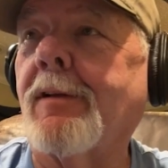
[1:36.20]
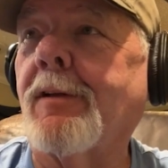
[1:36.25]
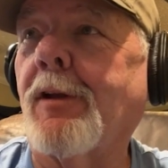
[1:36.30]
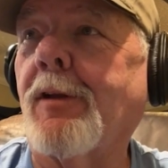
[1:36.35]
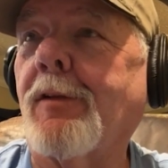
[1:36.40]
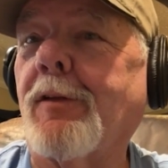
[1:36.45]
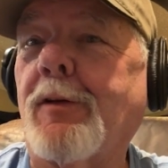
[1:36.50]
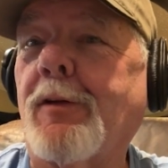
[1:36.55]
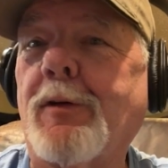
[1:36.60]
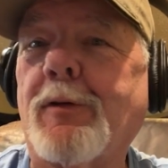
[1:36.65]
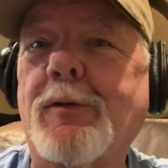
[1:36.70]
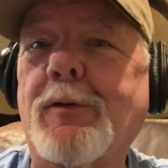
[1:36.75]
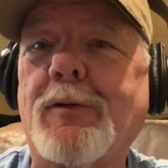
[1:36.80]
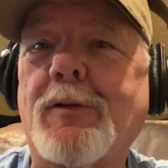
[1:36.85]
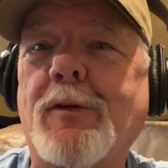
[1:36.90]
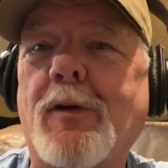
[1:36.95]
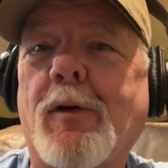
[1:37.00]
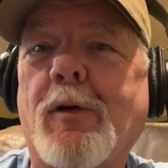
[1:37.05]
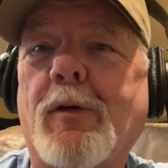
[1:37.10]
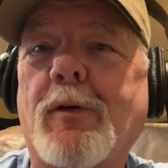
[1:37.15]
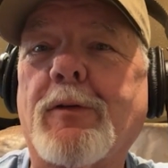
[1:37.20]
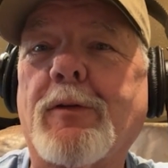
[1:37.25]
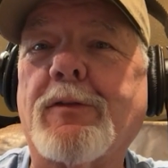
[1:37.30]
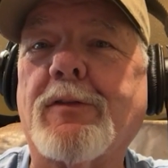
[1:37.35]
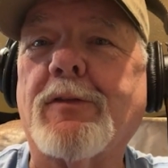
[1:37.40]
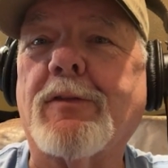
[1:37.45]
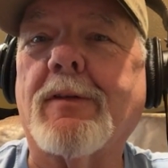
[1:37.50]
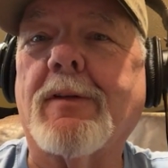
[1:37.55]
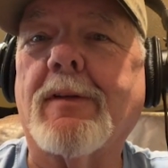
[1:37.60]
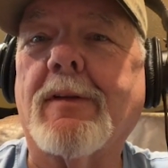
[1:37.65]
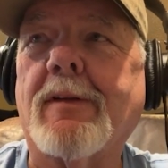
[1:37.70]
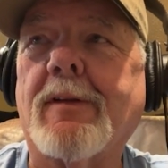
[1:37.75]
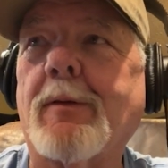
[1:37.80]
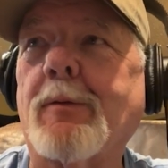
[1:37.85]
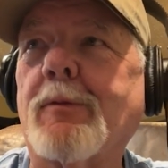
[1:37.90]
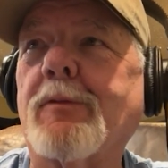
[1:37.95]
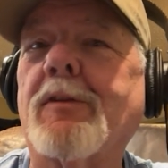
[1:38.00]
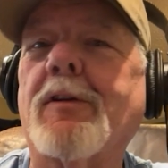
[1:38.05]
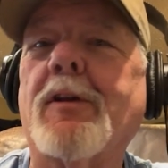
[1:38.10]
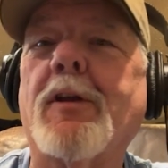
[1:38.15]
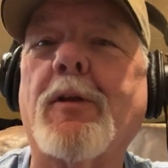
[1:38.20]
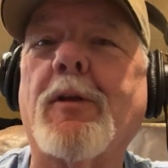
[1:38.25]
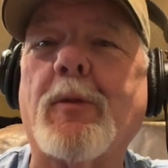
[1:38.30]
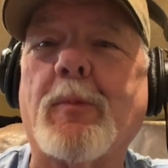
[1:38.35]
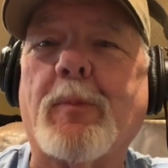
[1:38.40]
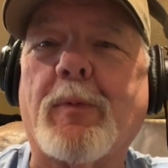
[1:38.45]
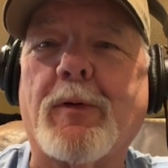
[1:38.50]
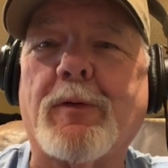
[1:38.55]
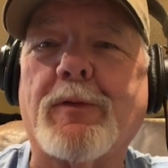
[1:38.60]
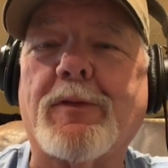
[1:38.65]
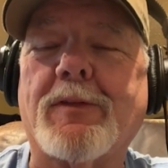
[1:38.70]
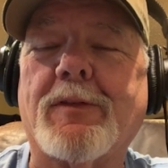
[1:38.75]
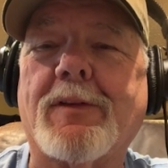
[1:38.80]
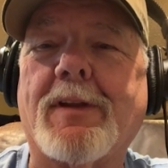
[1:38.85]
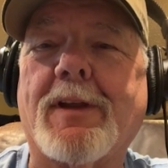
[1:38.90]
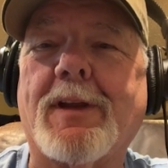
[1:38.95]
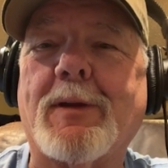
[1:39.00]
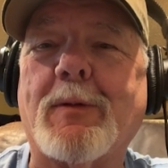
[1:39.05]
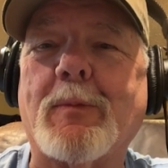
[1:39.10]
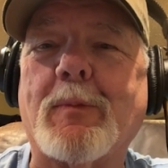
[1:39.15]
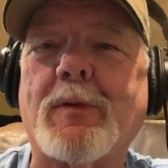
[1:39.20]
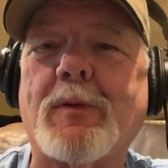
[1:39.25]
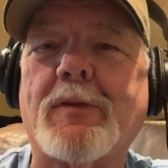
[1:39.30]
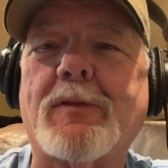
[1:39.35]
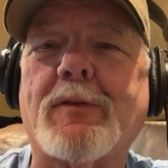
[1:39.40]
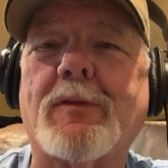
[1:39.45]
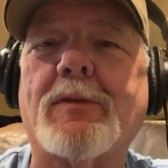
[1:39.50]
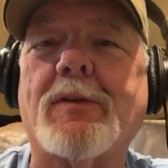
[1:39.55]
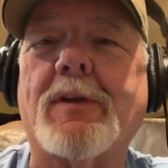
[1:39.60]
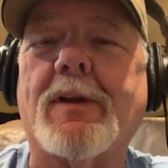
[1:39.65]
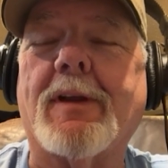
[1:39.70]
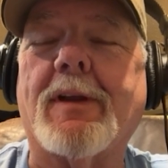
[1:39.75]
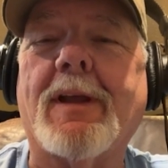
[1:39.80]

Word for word: another 100 yards. There was another person taking pictures,